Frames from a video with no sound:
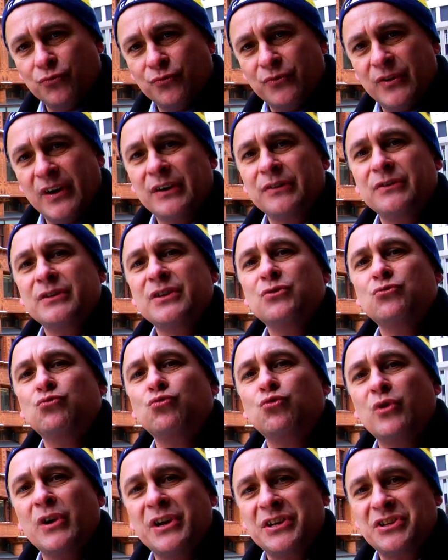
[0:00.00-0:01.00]
Very
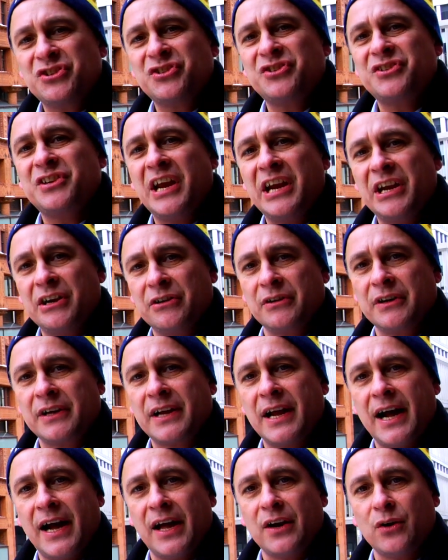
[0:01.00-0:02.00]
rich
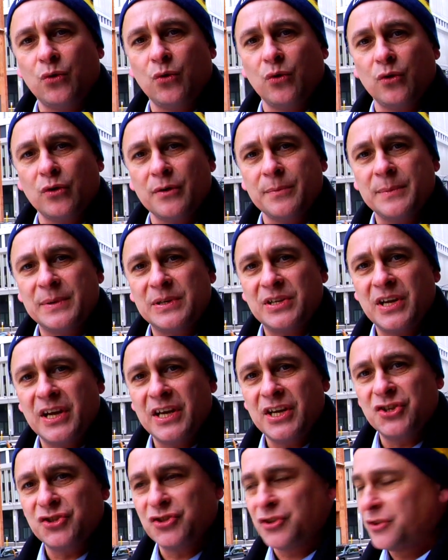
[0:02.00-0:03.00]
terracotta
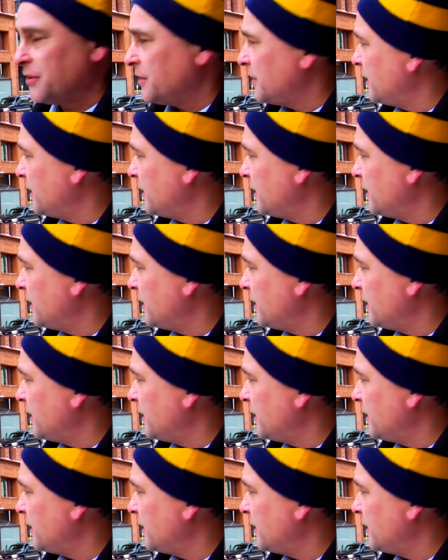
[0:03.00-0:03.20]
ornamentation.